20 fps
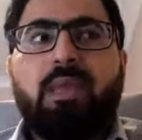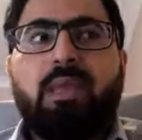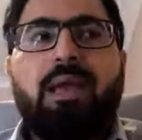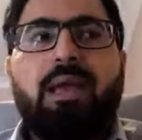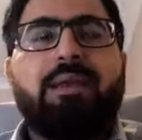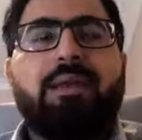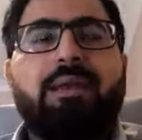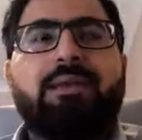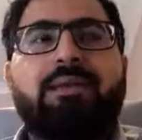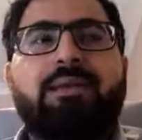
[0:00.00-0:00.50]

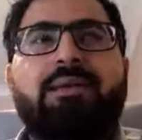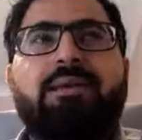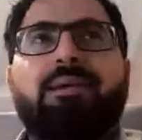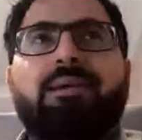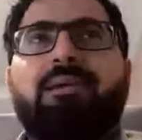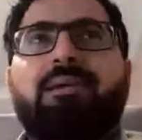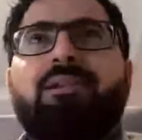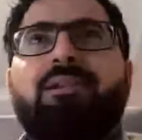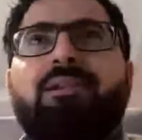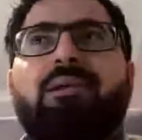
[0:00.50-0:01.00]
And
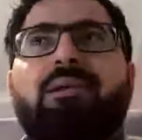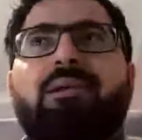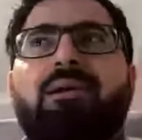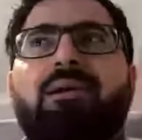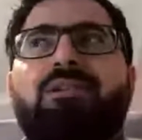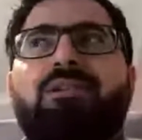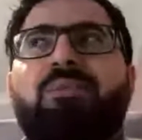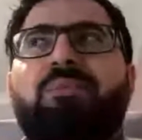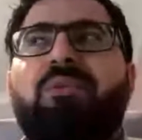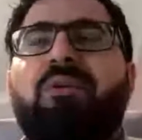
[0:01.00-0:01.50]

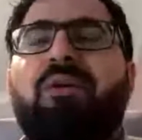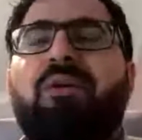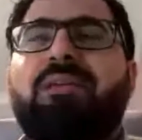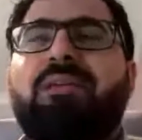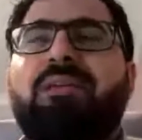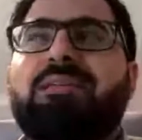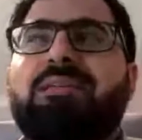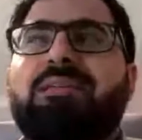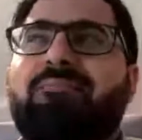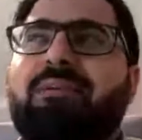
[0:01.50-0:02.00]
to be
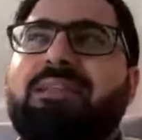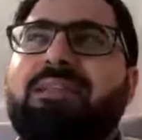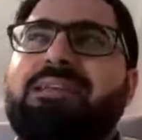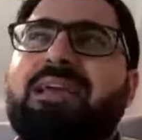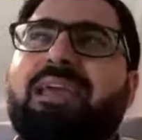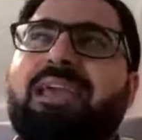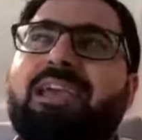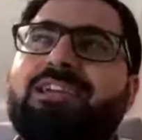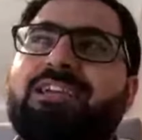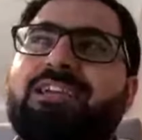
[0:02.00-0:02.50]
honest, on
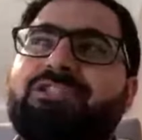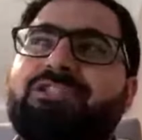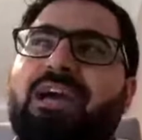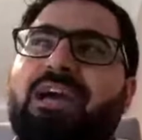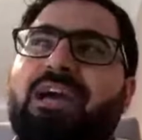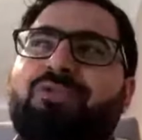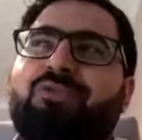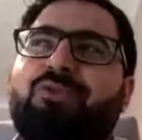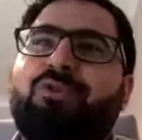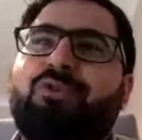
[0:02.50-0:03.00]
many occasions,
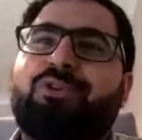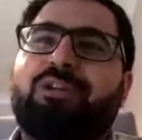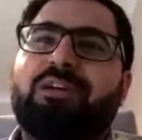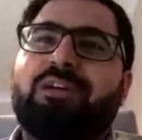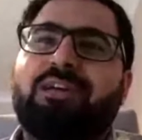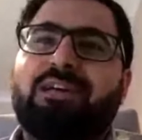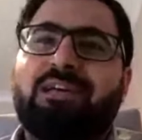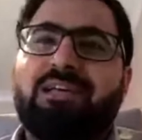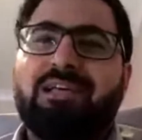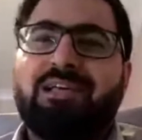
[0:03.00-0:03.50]
I
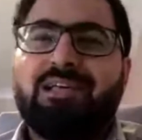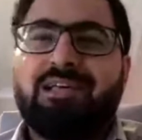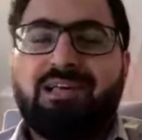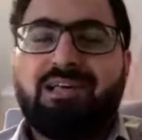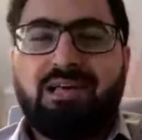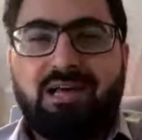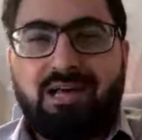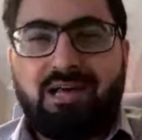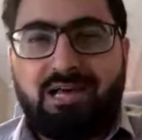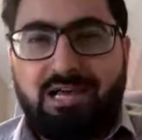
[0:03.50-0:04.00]
thought,
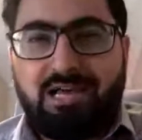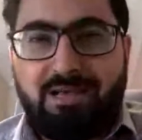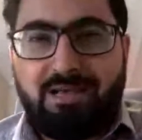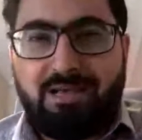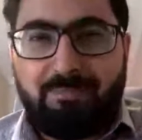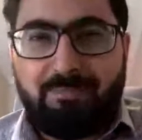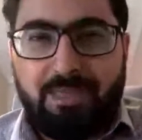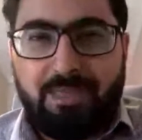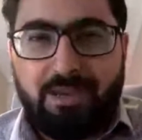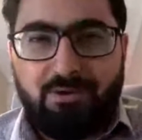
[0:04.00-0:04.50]

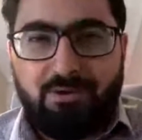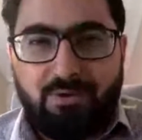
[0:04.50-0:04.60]
I